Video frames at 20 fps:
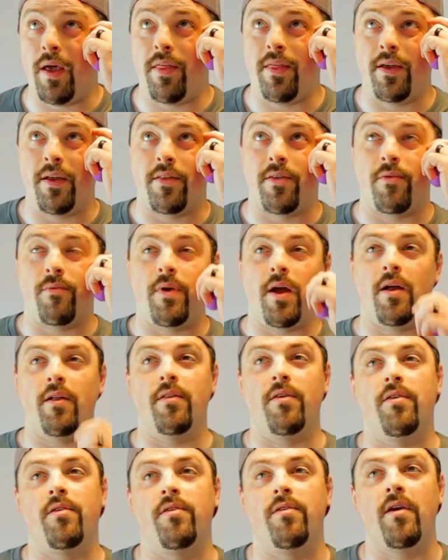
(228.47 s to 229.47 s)
I think it's
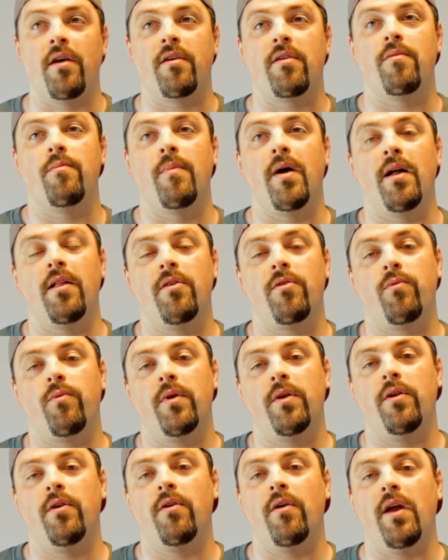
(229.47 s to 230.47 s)
around 6 months
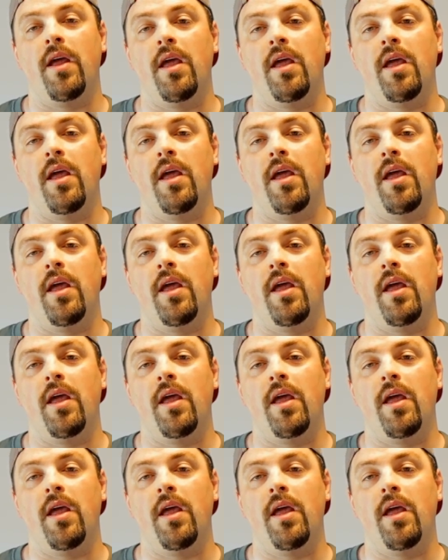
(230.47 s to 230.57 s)
when you're